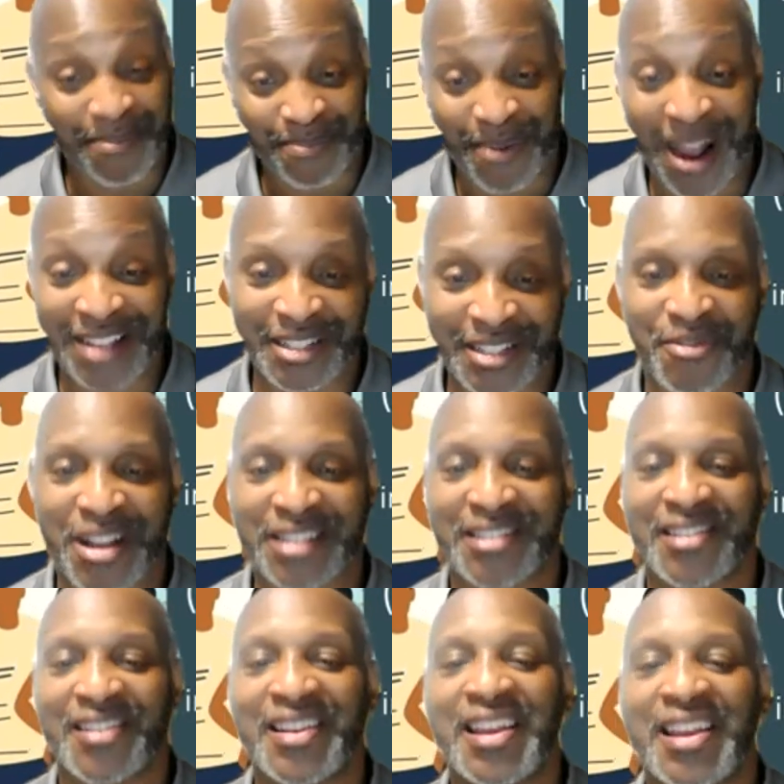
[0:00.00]
project
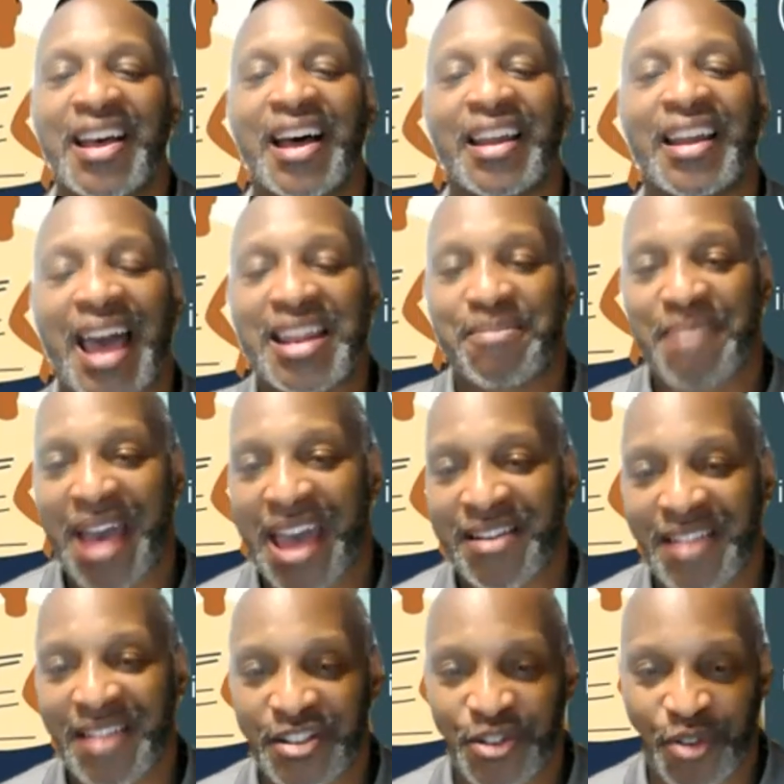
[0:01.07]
director, Lonnie
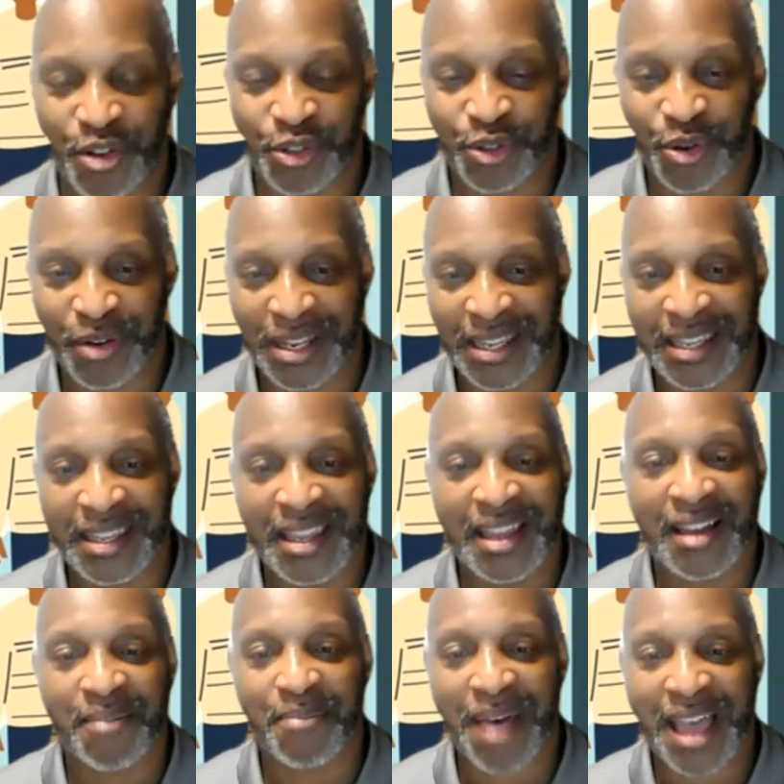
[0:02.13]
Miner, and yours truly,
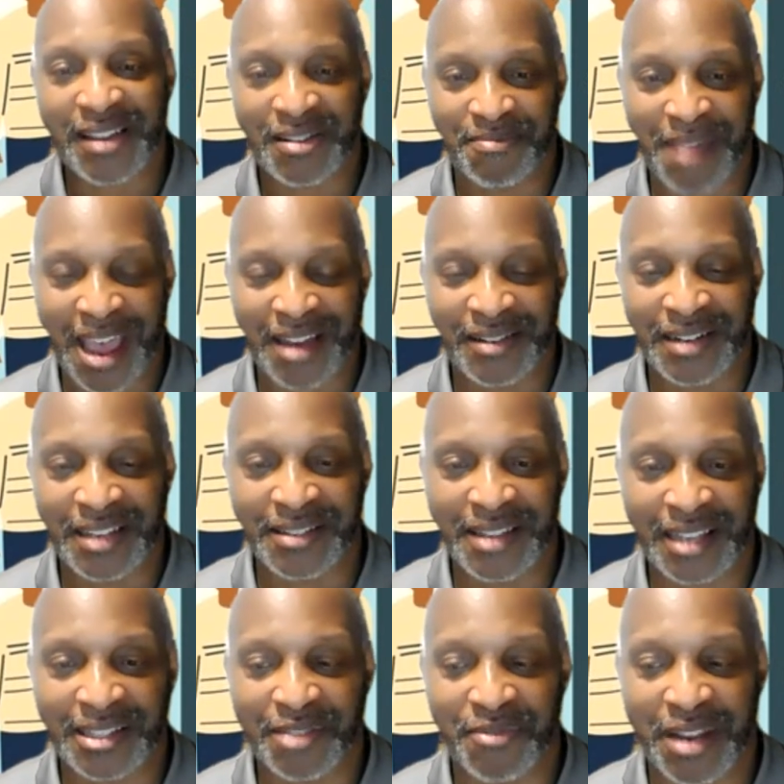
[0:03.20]
Michael Miner, the
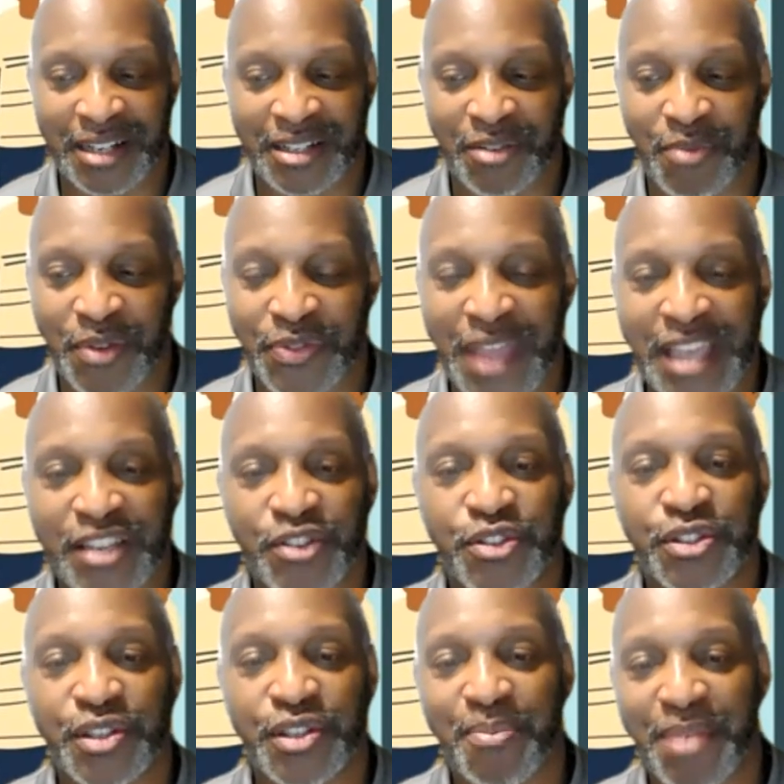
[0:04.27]
executive director. We thank you
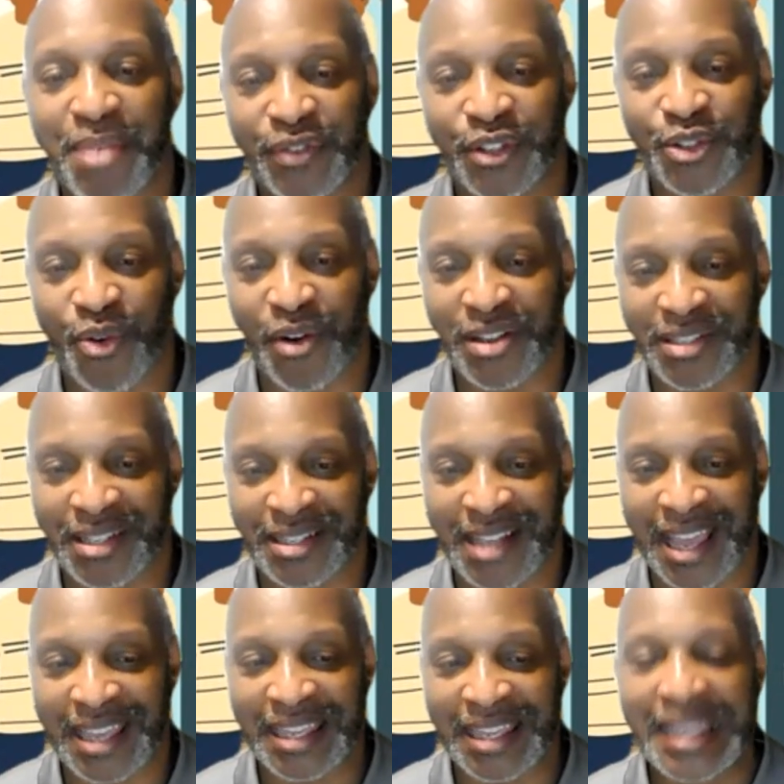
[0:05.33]
so much for joining us
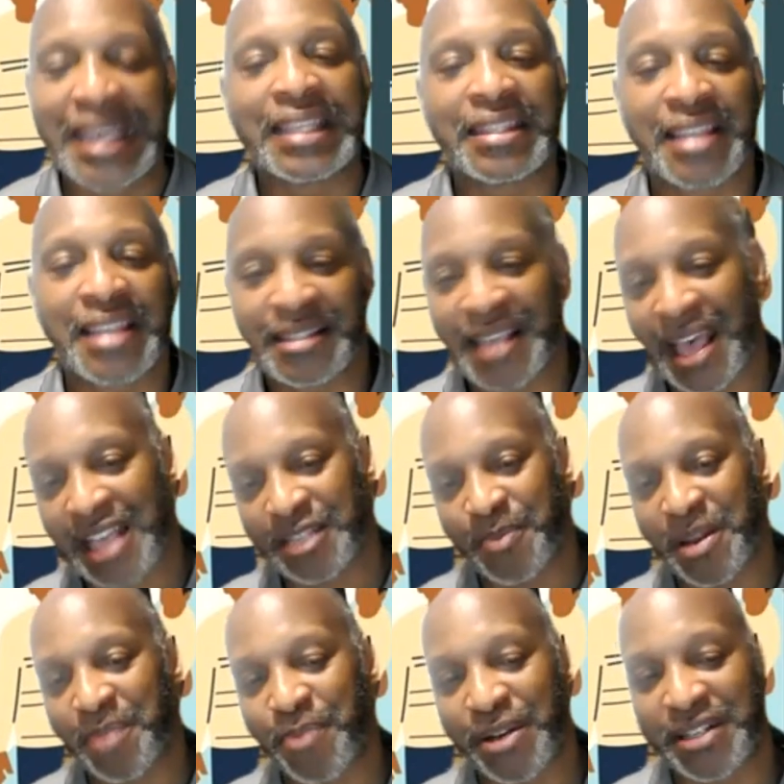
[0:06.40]
today. This has
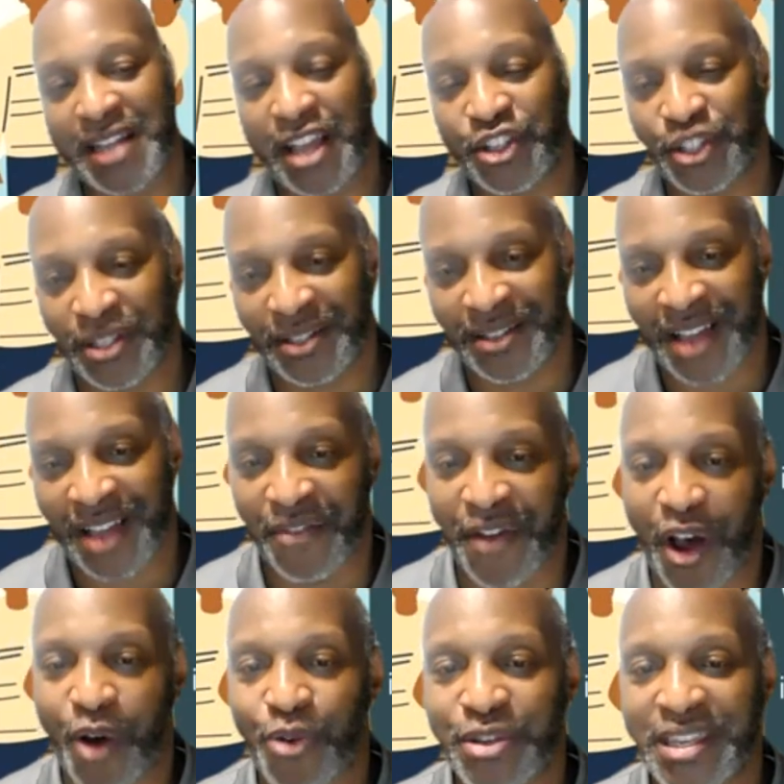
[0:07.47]
been a production of
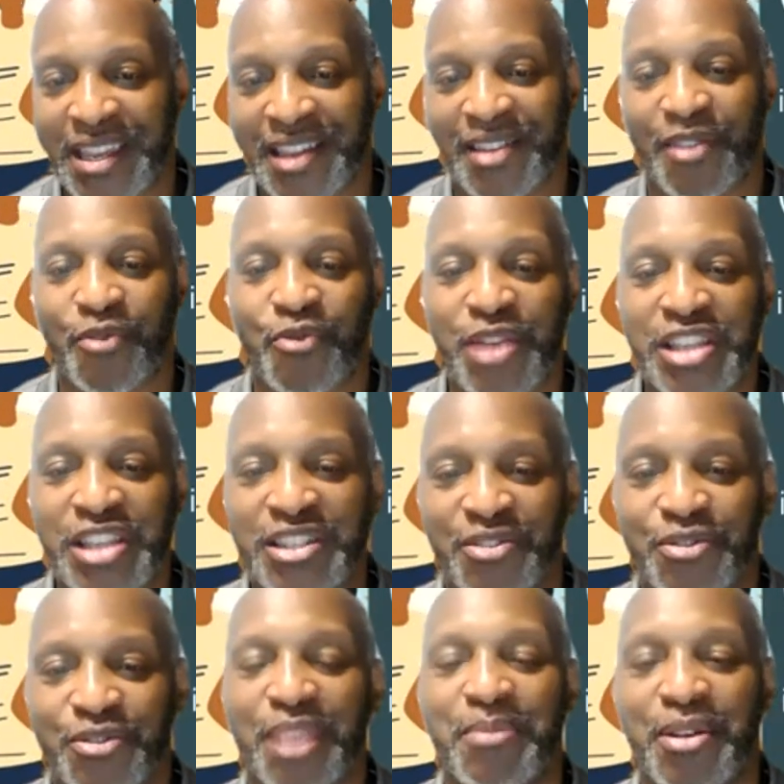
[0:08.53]
Oak Hill
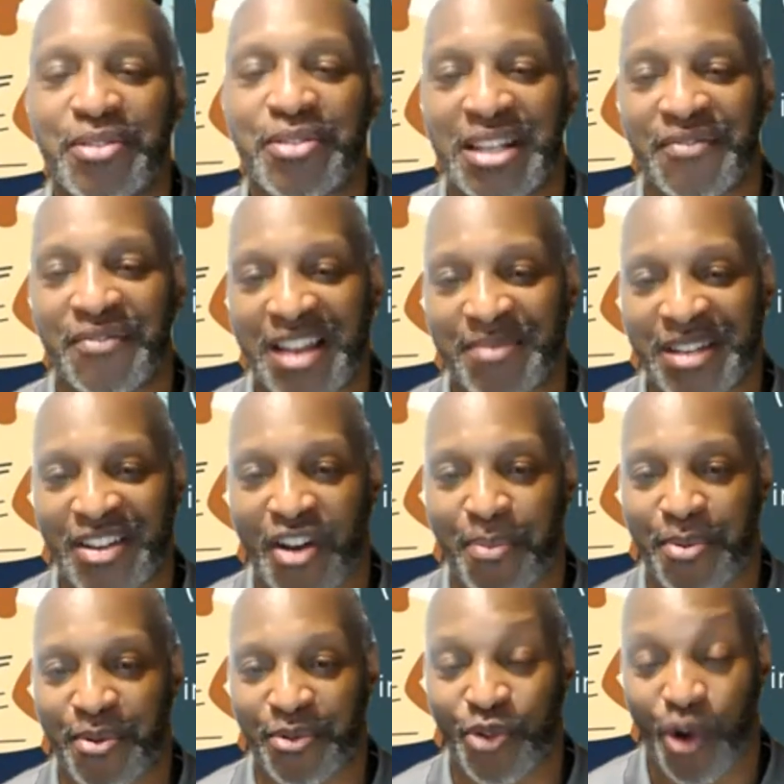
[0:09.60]
Regional Community Development
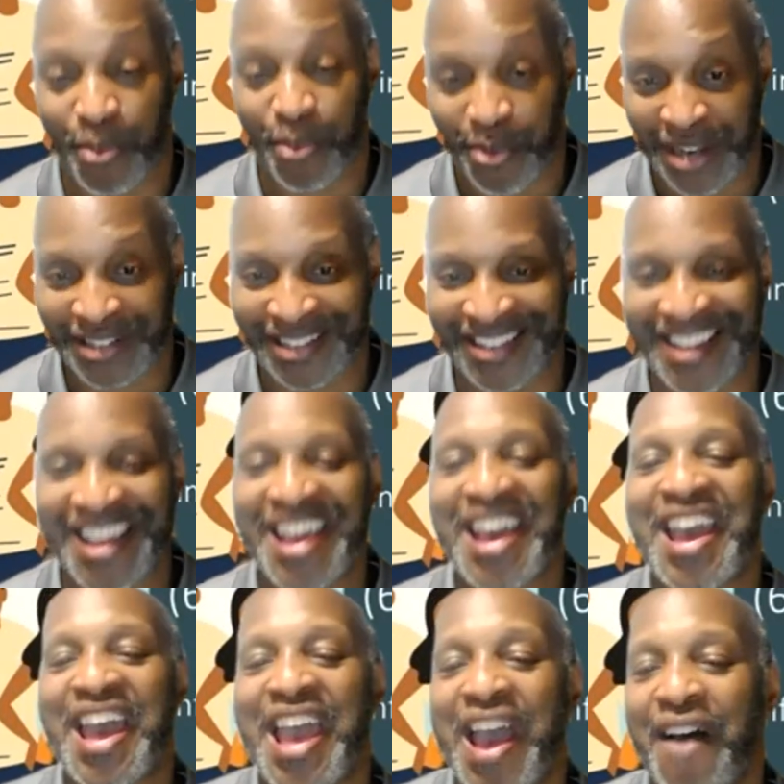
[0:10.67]
Corporation.
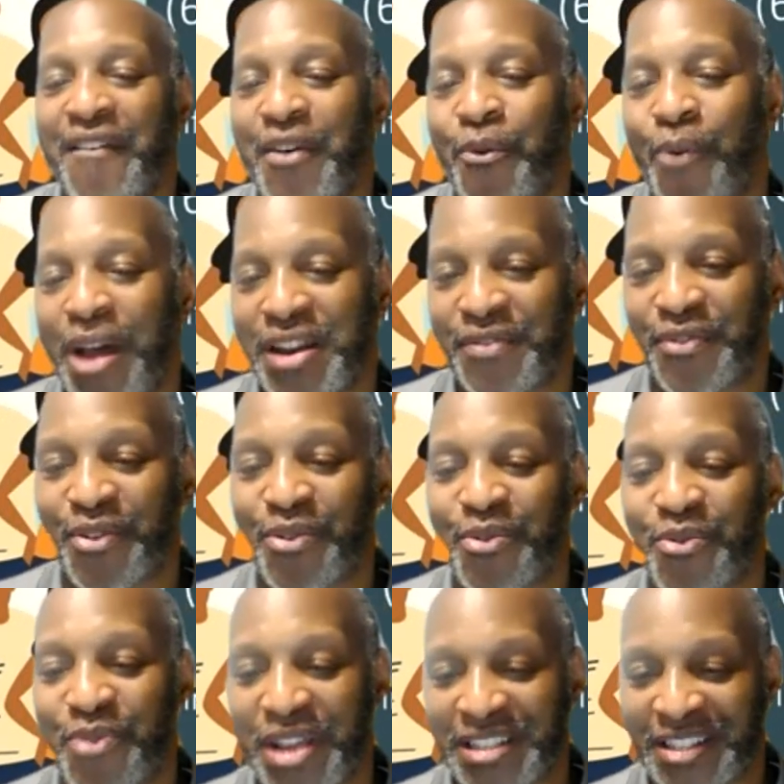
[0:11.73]
Have a wonderful
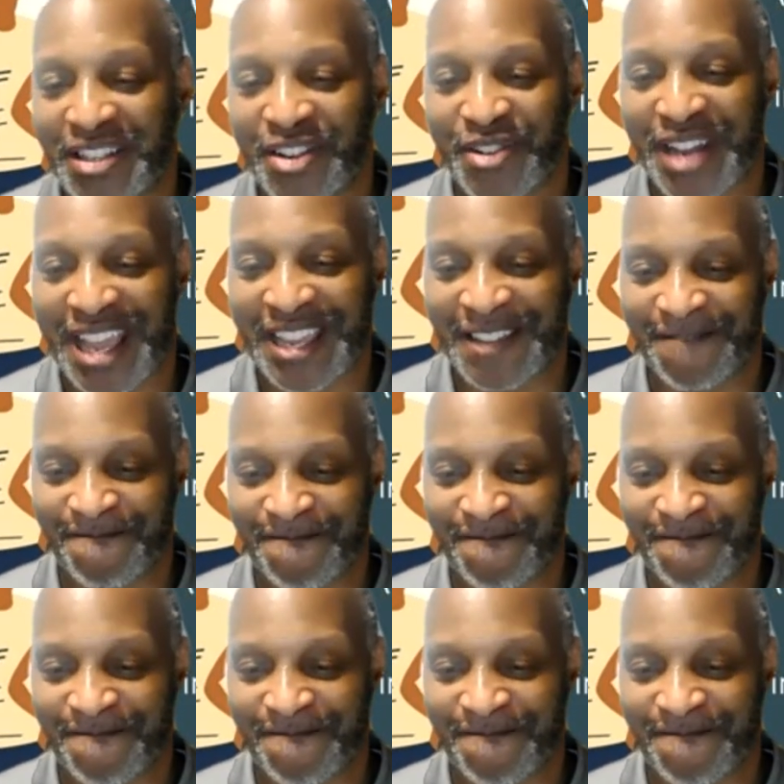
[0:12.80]
rest of your day.